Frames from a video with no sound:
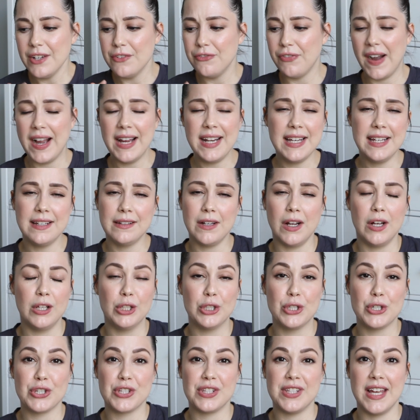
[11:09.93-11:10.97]
Finding
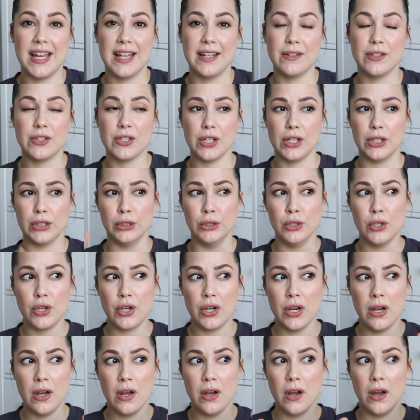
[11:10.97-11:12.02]
colors that
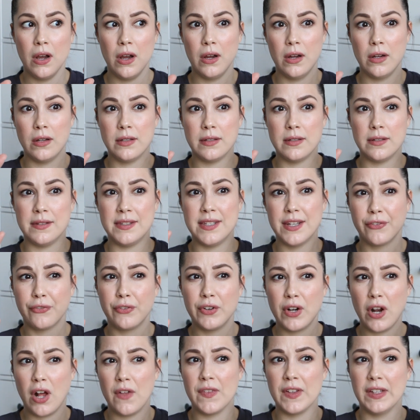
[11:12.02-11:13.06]
look
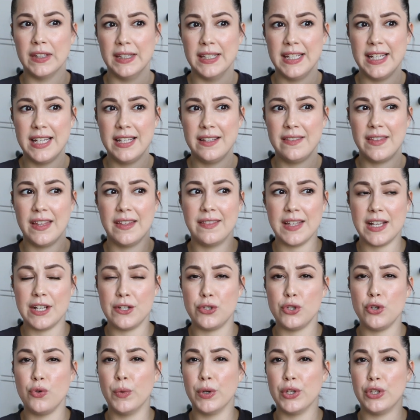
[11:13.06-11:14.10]
different on the lid than they
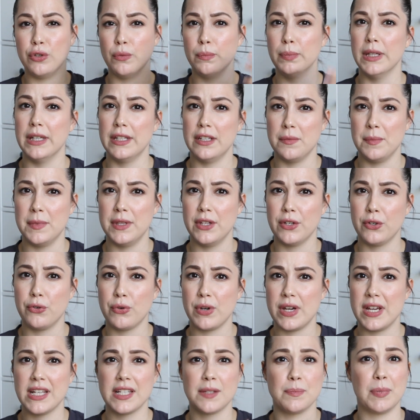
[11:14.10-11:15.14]
do when you blend them in the
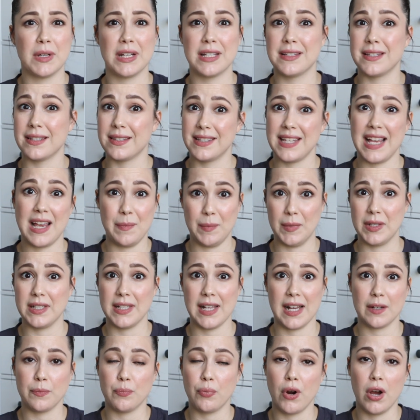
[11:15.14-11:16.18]
crease, but it's the same
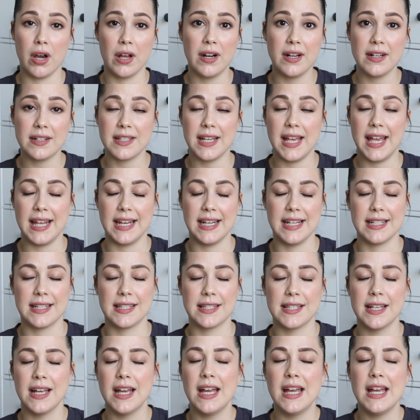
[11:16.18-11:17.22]
exact product, and
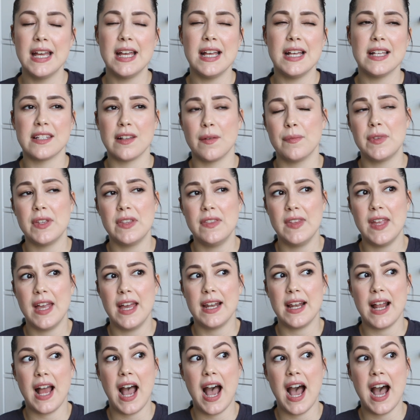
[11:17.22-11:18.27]
it's something
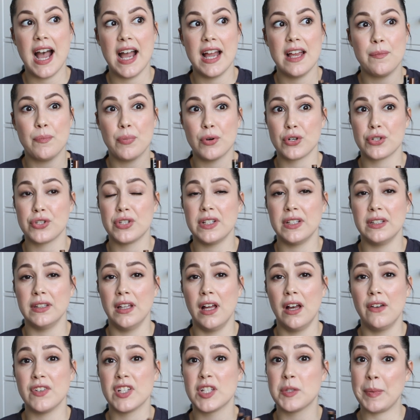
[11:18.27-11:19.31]
that I personally
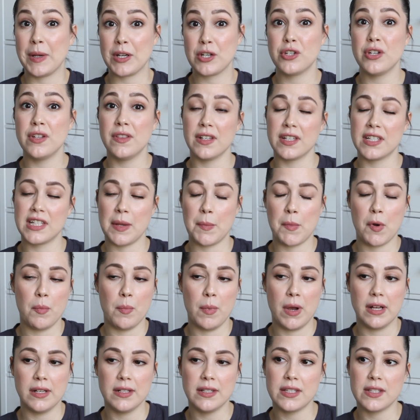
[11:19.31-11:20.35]
love, especially in the summer
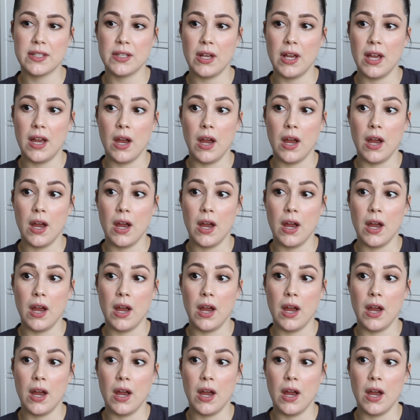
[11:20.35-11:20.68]
months.